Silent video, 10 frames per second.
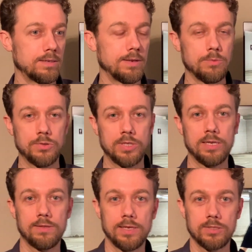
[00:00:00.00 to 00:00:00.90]
They were
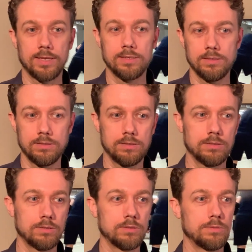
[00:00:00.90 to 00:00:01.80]
saying things like
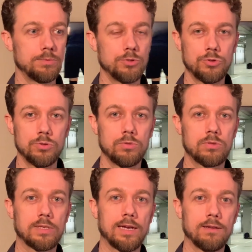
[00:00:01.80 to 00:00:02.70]
you
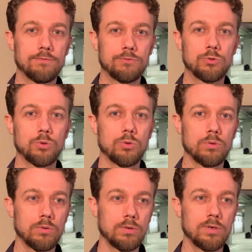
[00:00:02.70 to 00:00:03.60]
should kind of
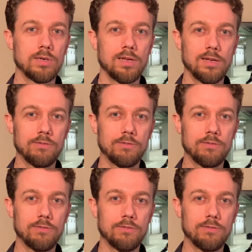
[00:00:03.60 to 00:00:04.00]
turn